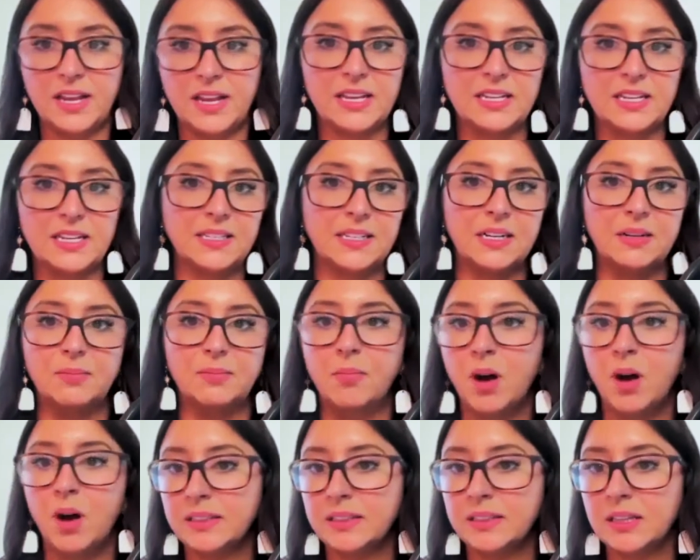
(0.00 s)
Is it a
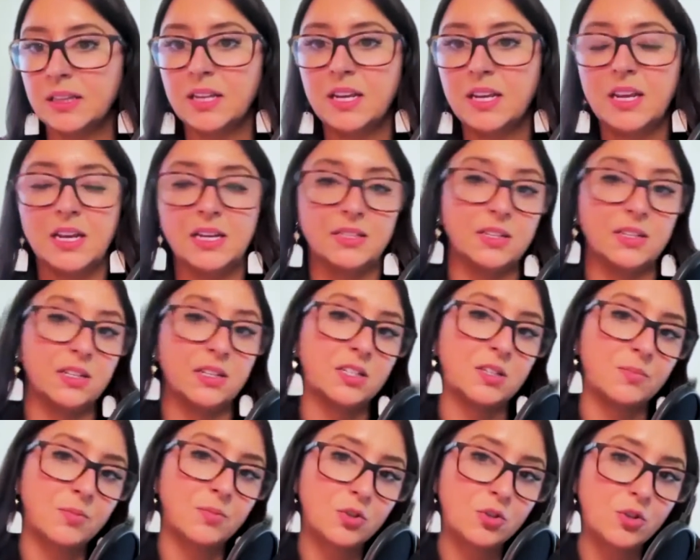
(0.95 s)
monthly? Is it a
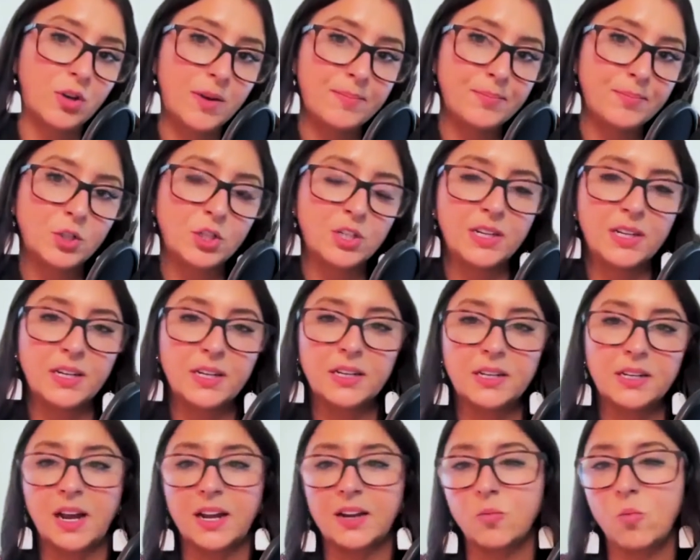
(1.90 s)
subscription?
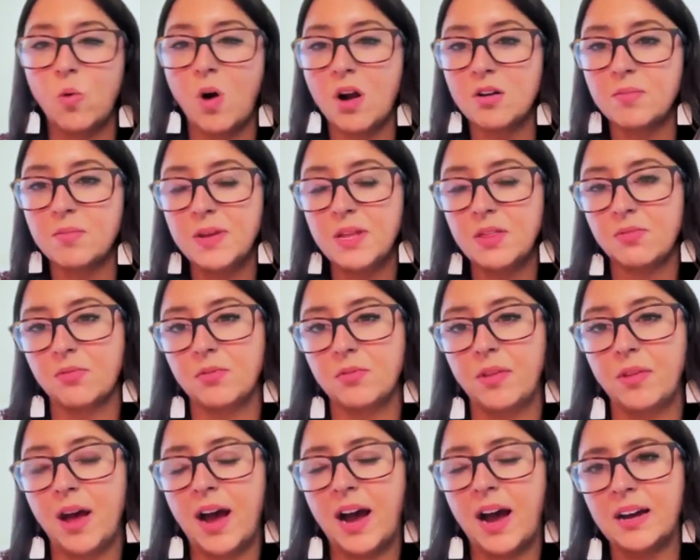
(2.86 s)
Kind of walk me through
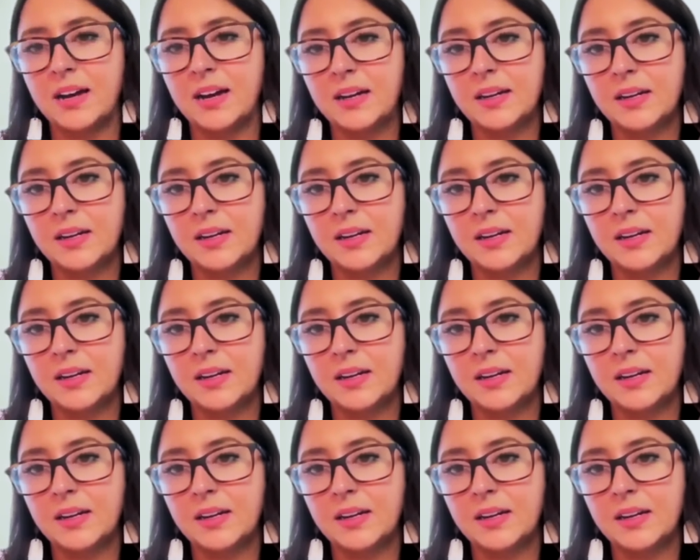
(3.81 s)
that.